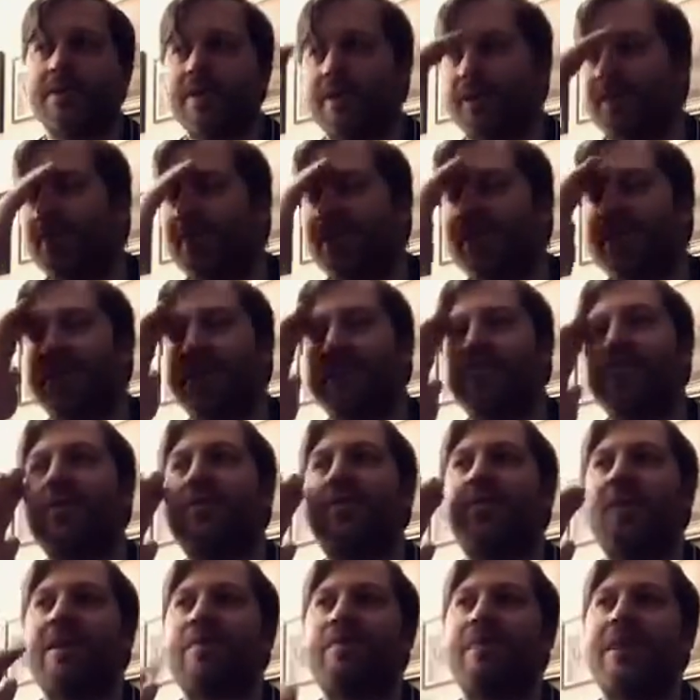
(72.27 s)
is because if you
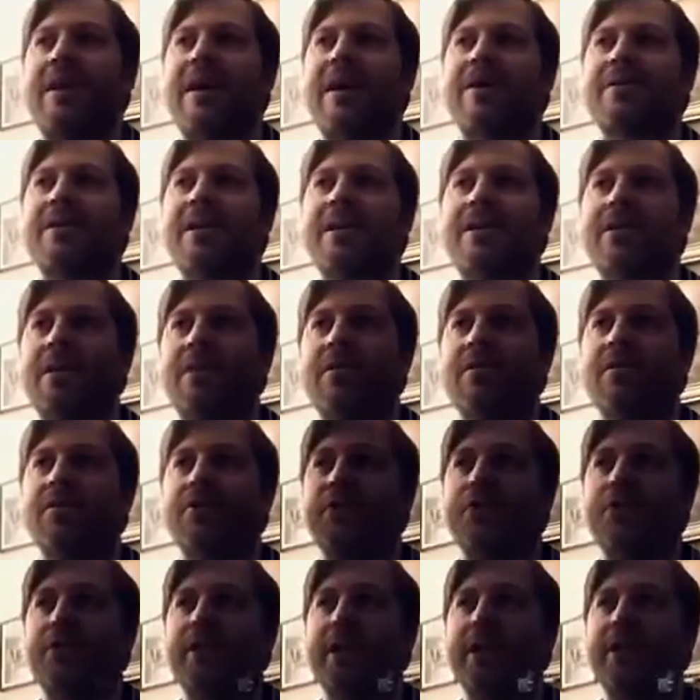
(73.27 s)
think about how technology
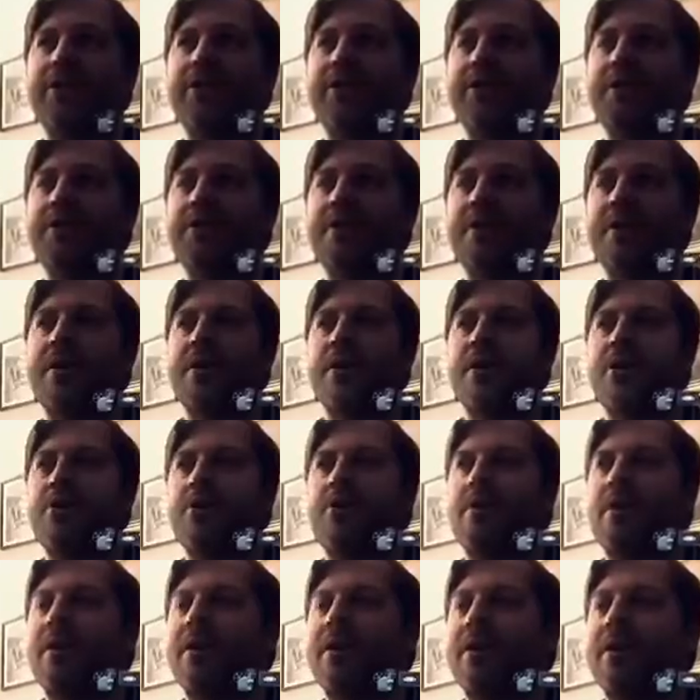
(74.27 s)
changes
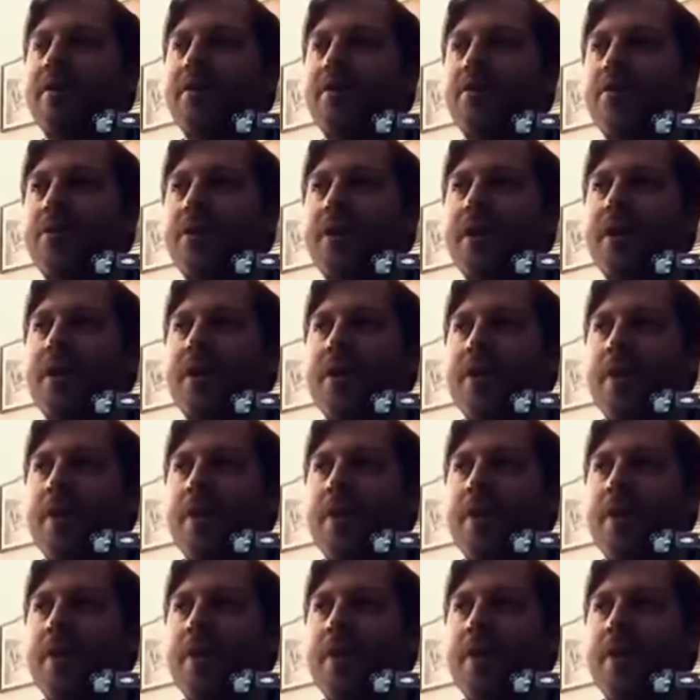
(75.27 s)
throughout history,